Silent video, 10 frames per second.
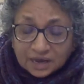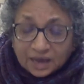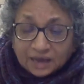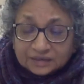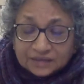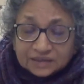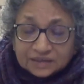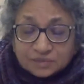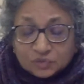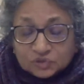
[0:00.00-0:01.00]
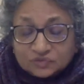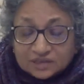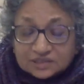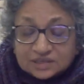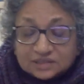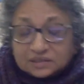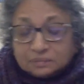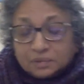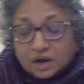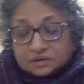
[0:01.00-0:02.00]
And that is the most fascinating
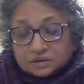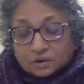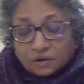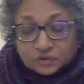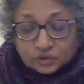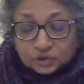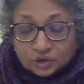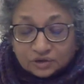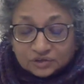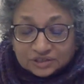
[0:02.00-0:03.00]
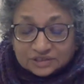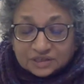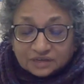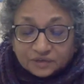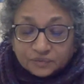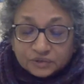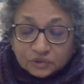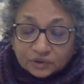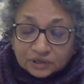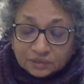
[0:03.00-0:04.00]
part of sociology itself, that we're
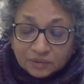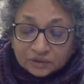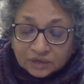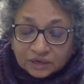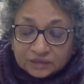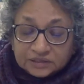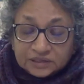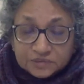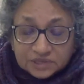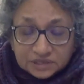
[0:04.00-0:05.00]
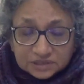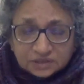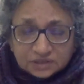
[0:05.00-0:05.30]
talking about deep-seated